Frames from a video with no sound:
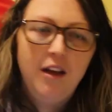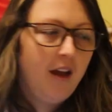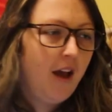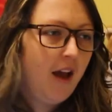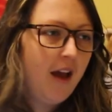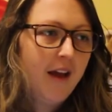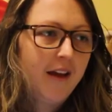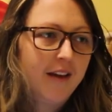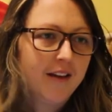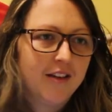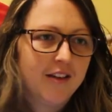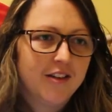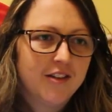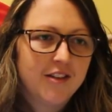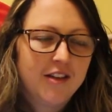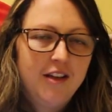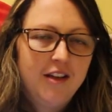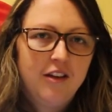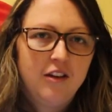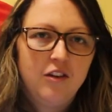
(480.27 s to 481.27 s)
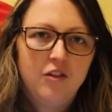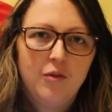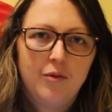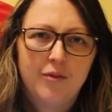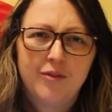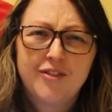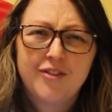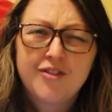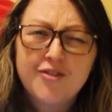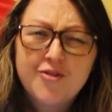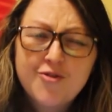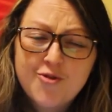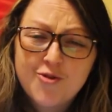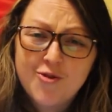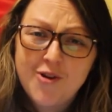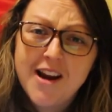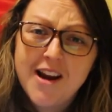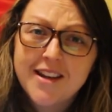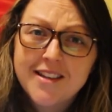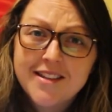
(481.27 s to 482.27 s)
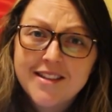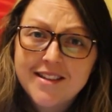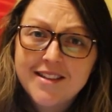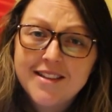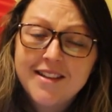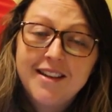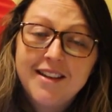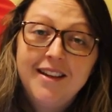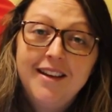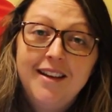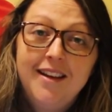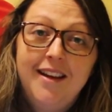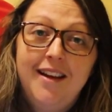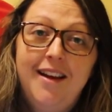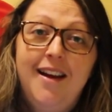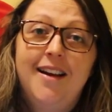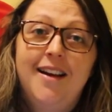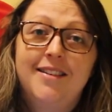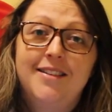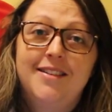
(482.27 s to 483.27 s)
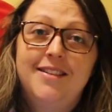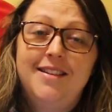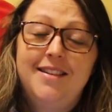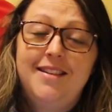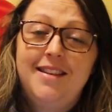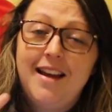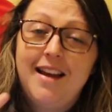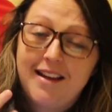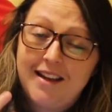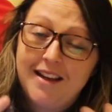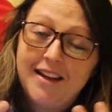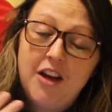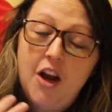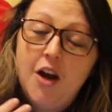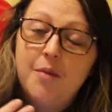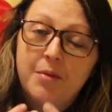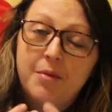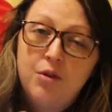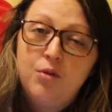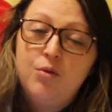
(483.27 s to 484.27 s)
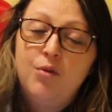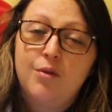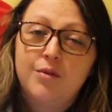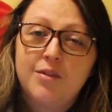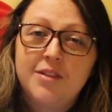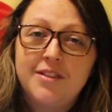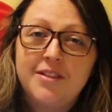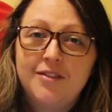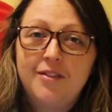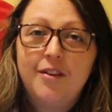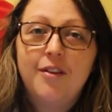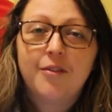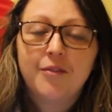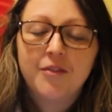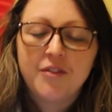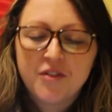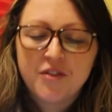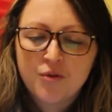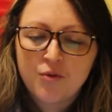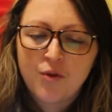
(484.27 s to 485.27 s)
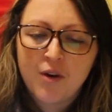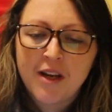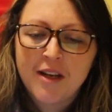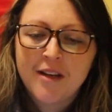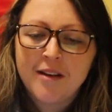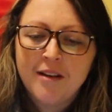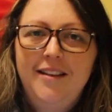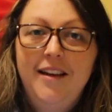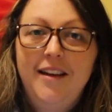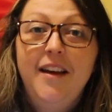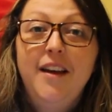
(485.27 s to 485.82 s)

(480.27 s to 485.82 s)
and you're not stressed, and that can come across on screen.